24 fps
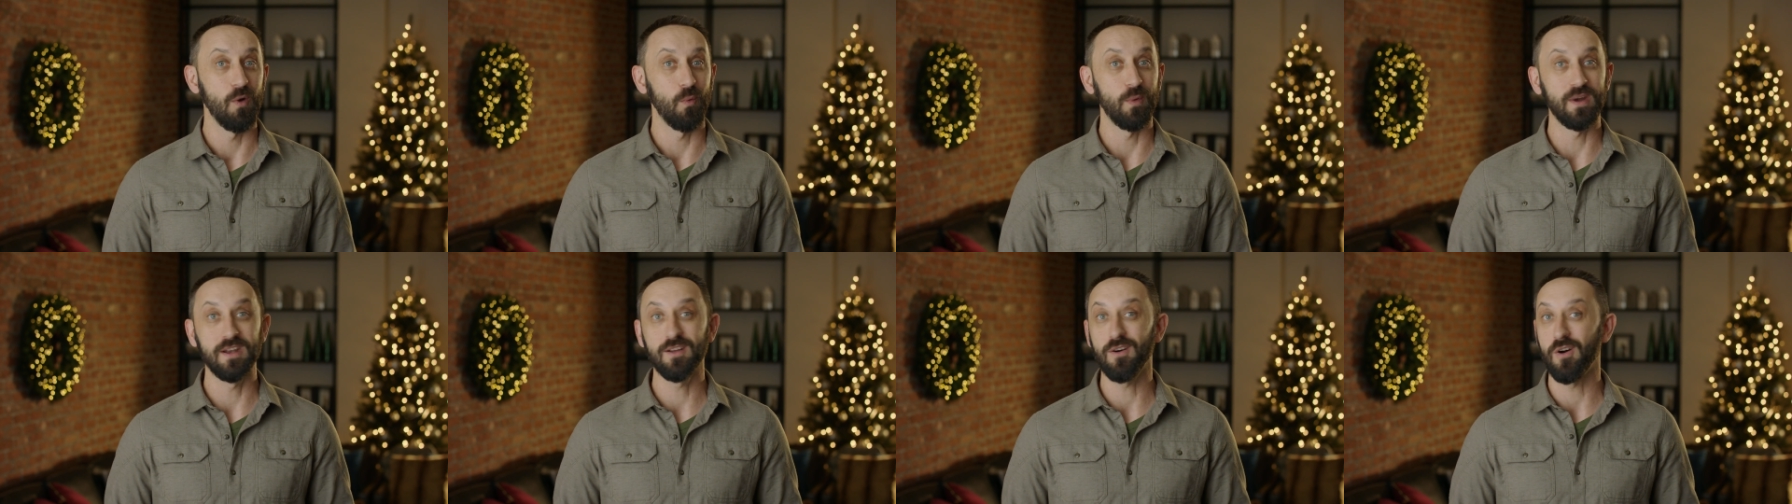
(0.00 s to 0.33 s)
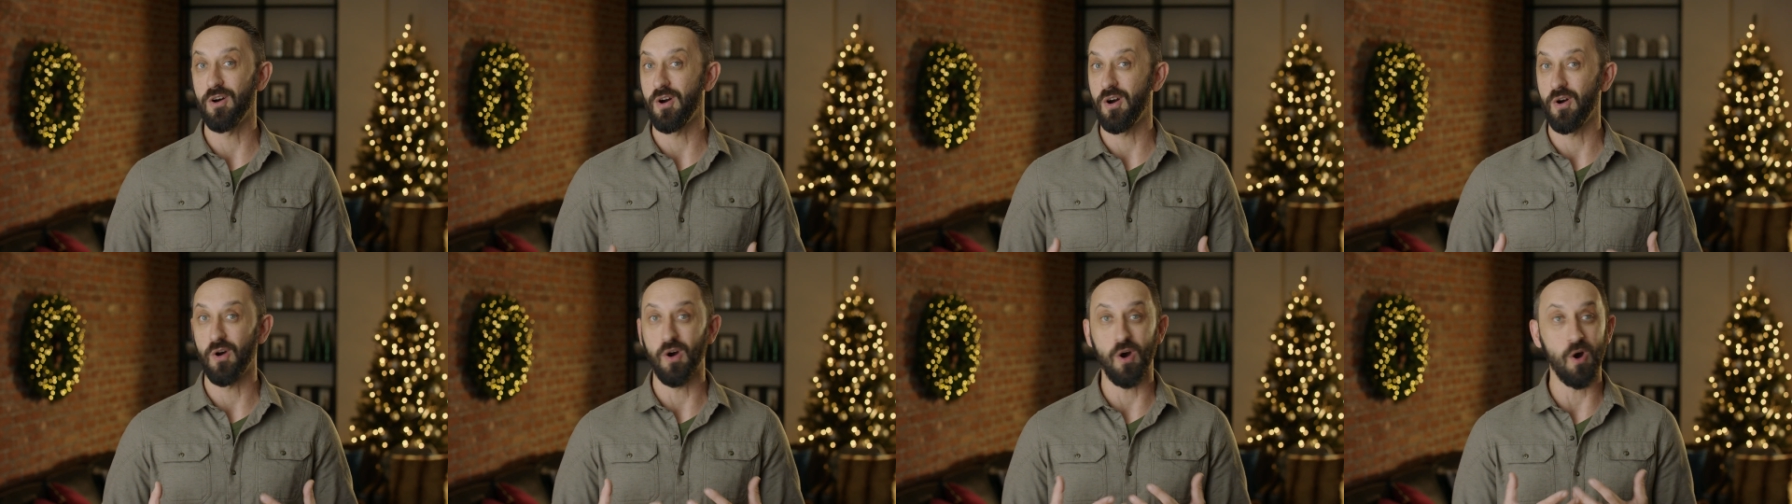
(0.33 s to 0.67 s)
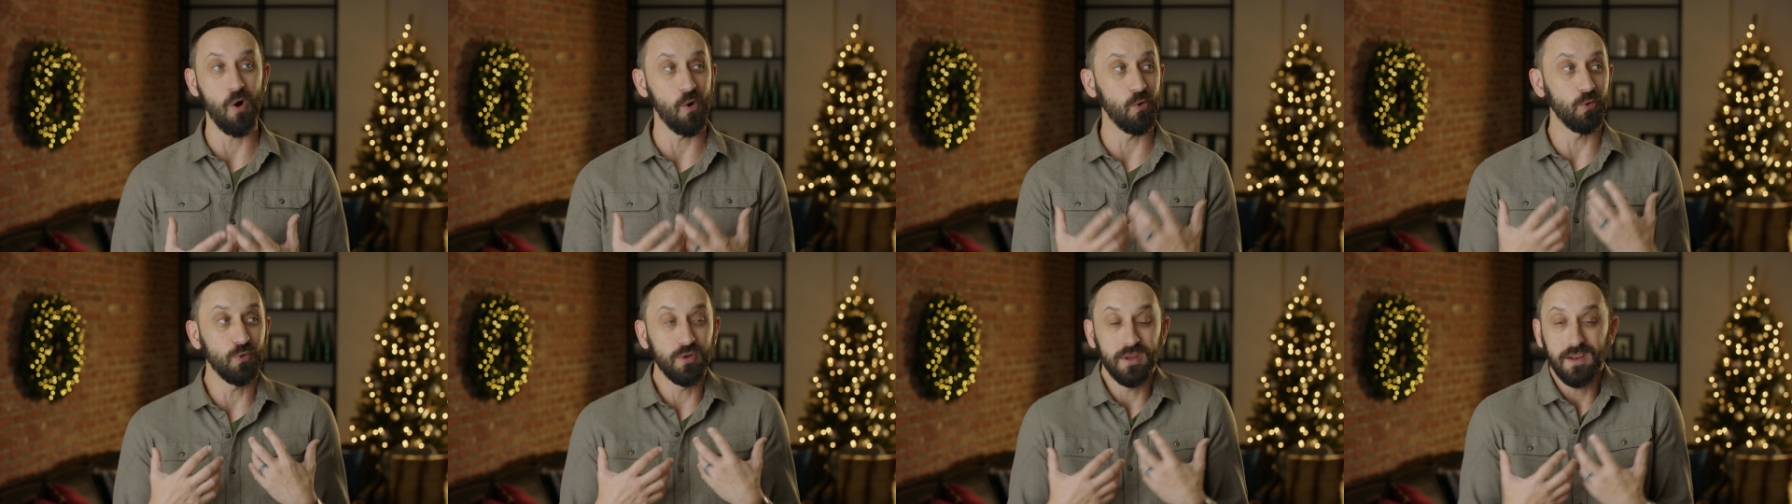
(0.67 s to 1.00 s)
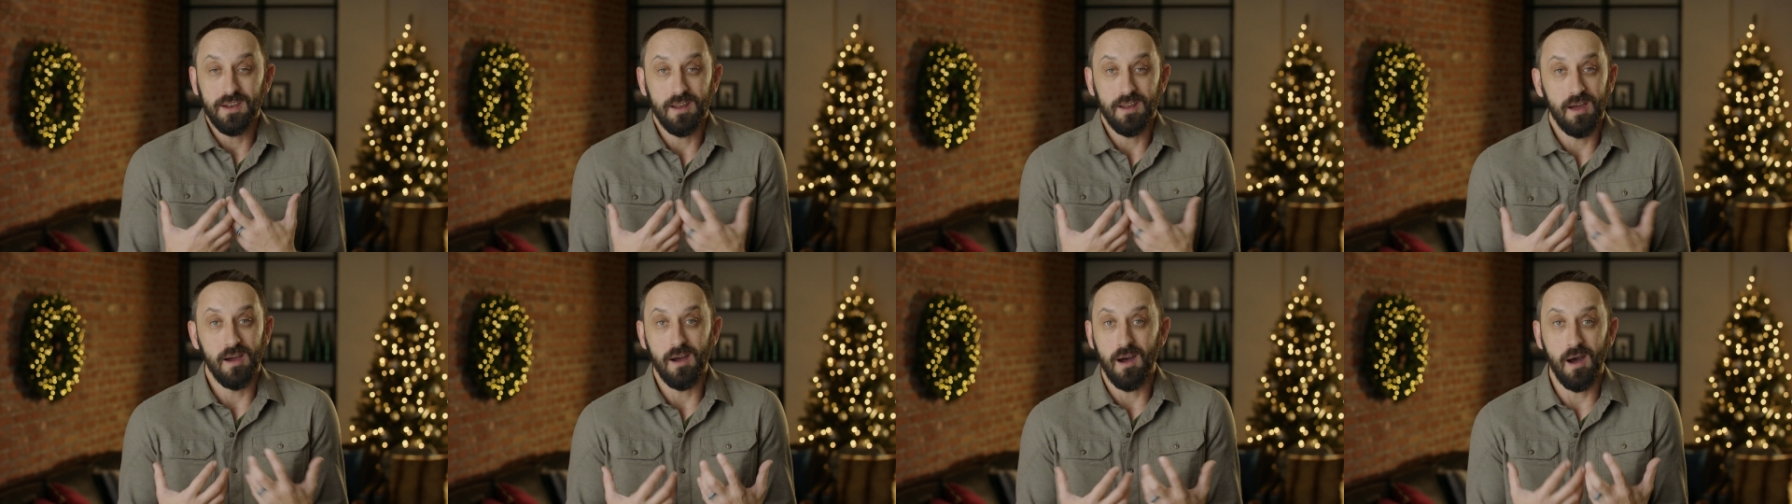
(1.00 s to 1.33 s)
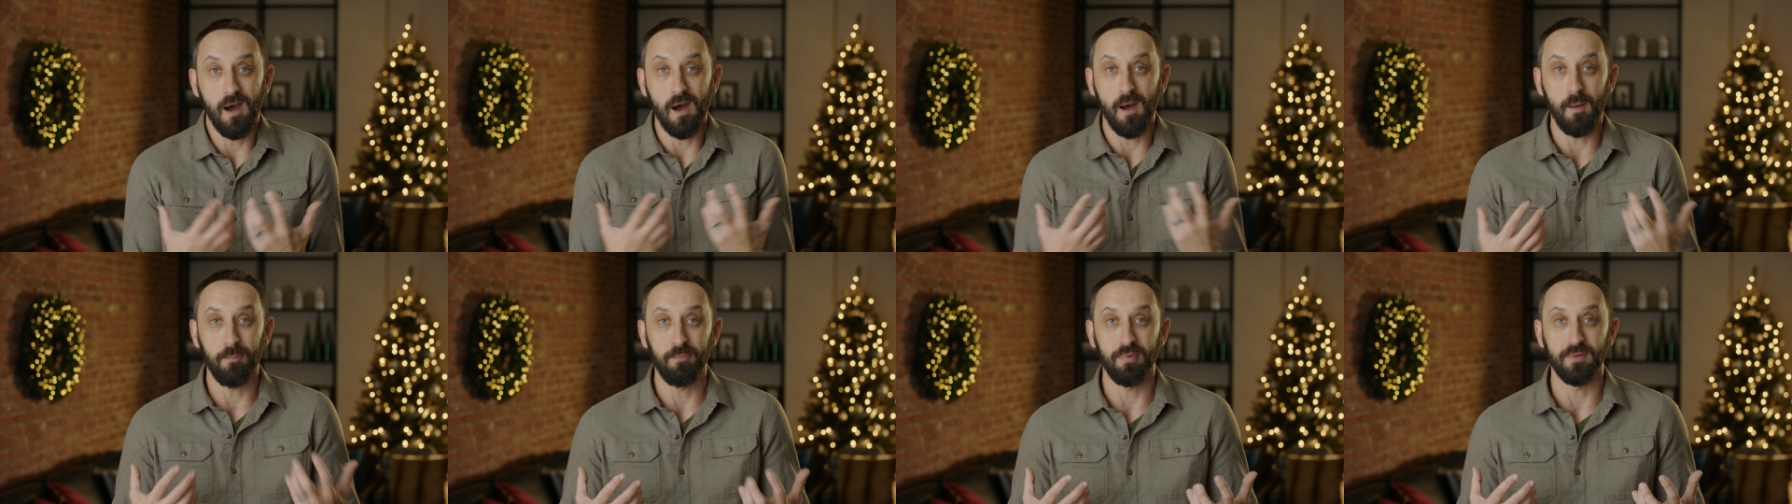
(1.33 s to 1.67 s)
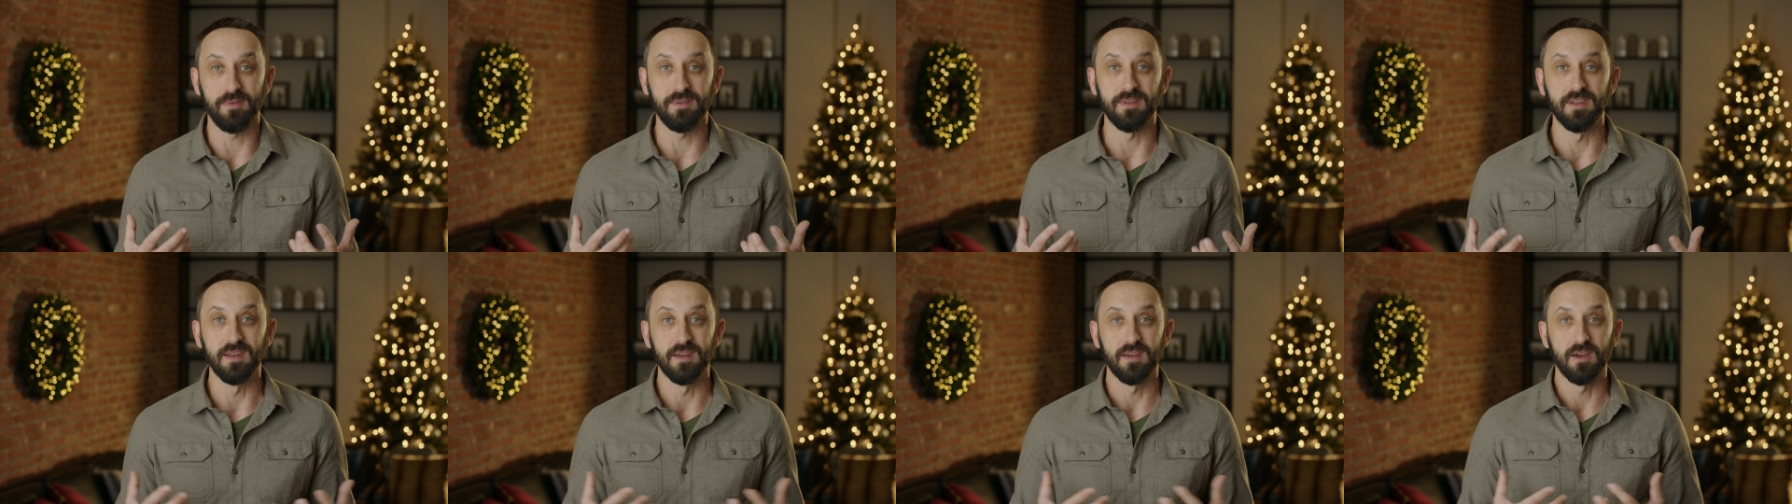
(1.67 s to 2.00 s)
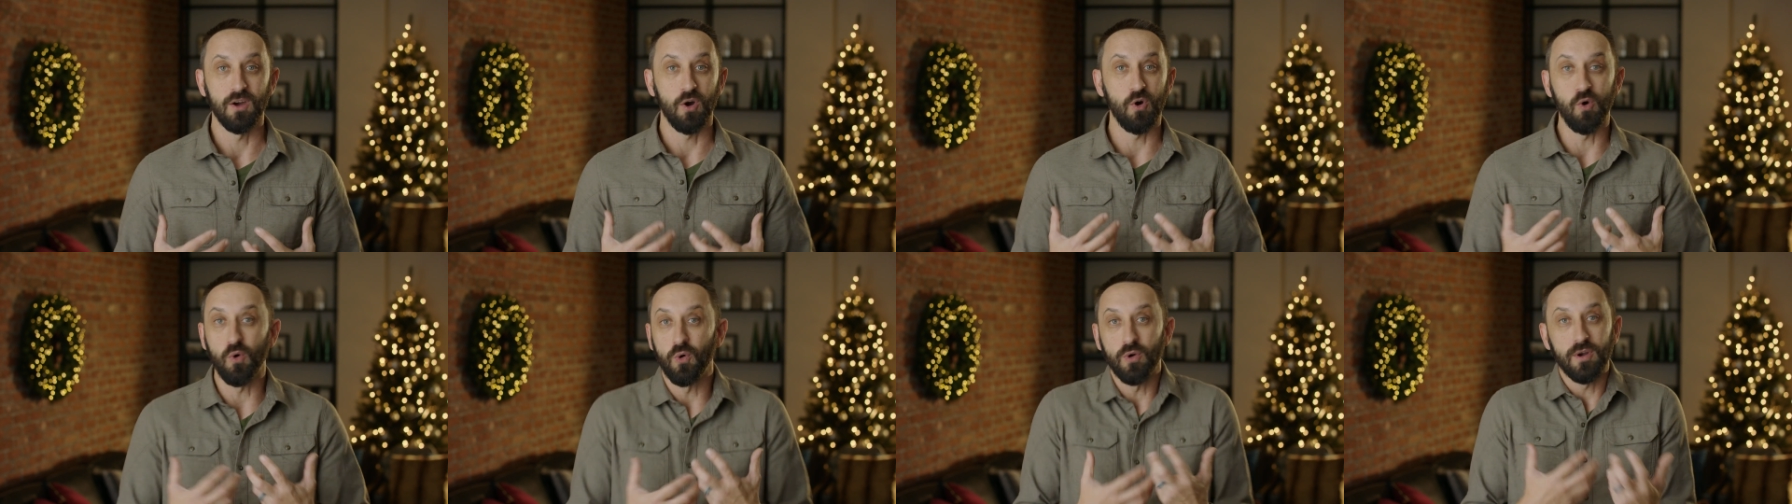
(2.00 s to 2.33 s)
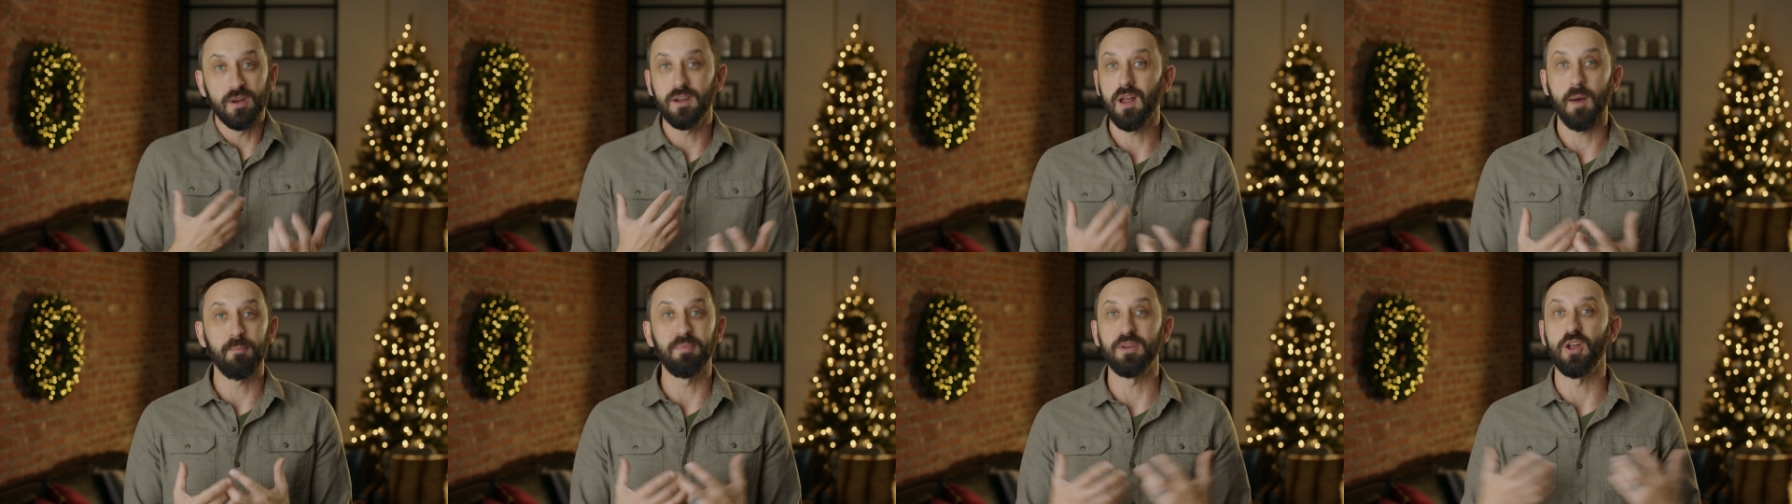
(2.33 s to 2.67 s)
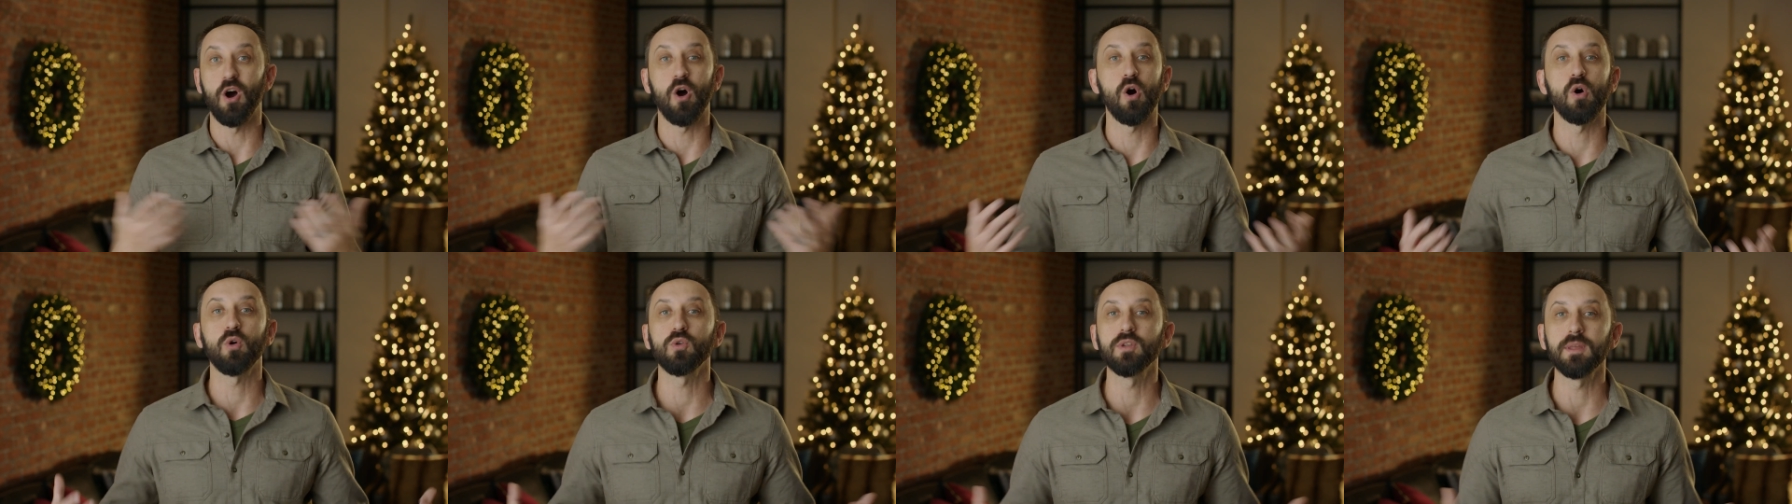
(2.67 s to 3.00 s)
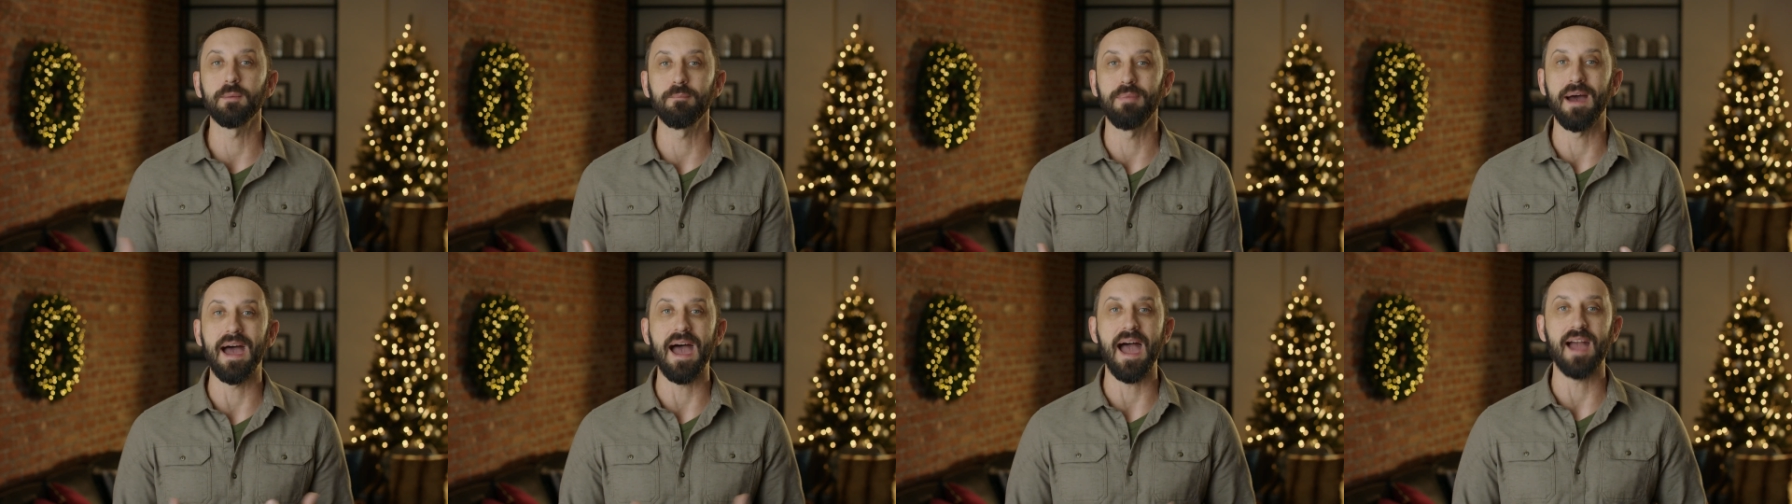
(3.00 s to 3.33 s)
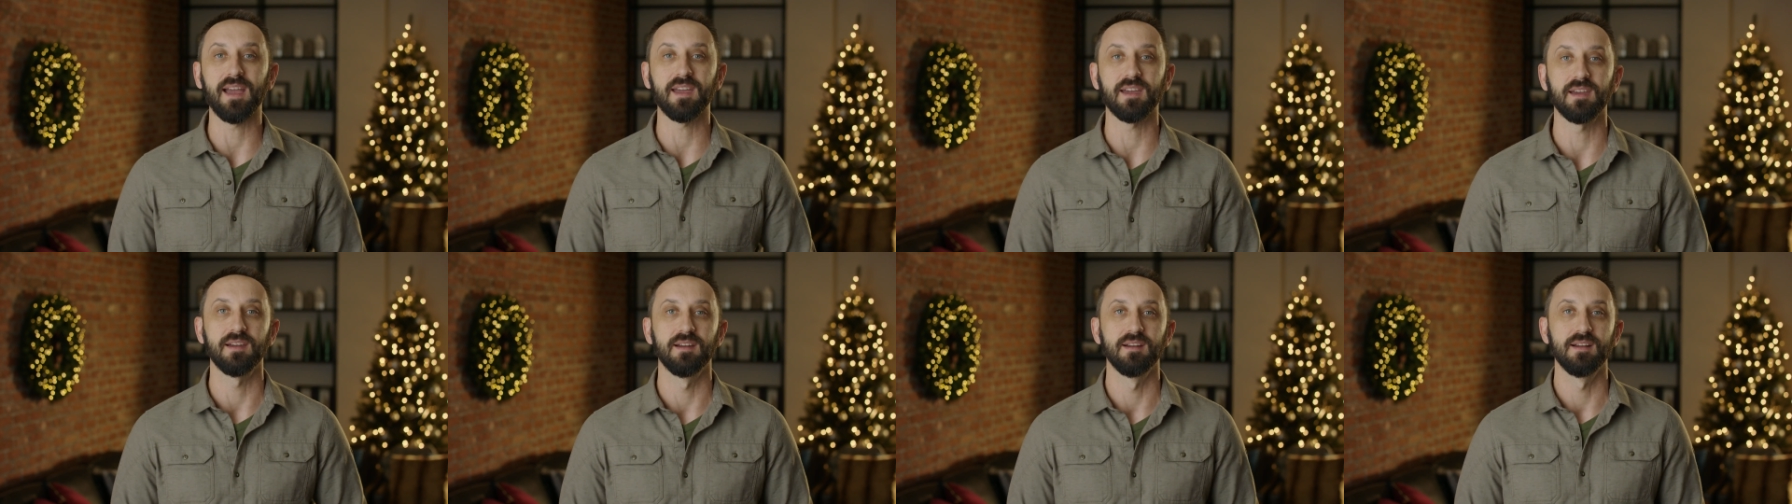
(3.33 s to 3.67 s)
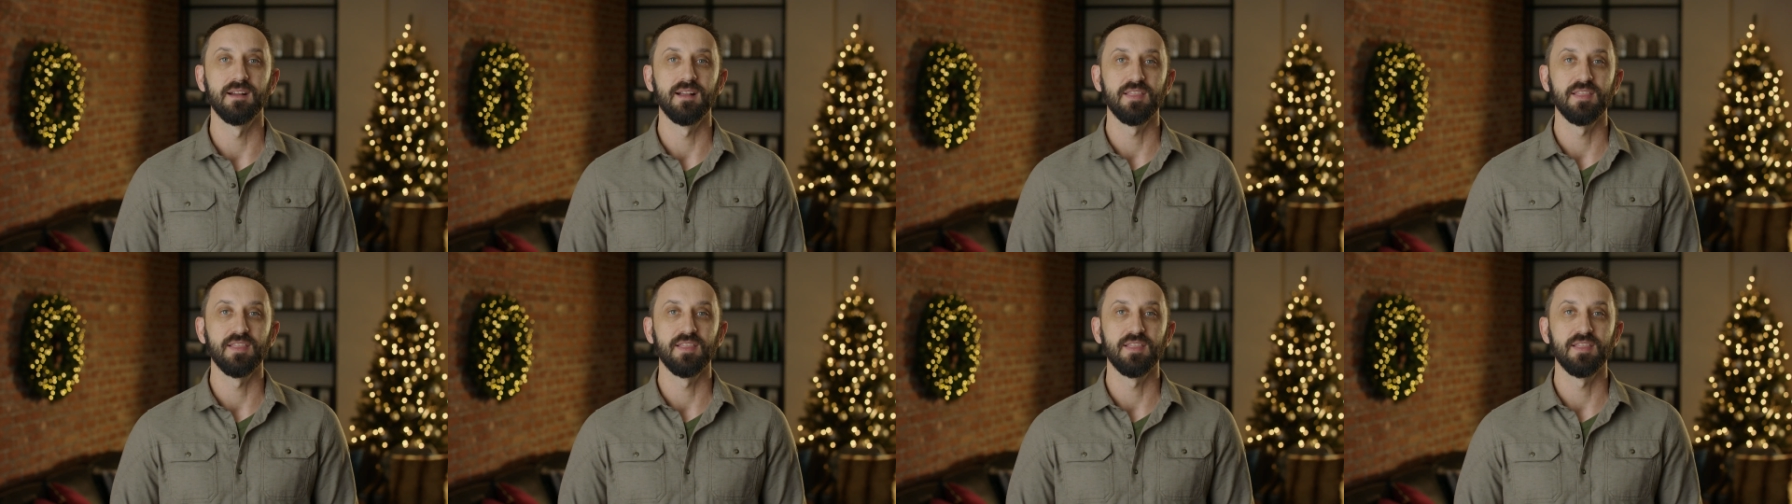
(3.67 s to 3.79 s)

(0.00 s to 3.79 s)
We don't hold it up and hoard it up and hold it back.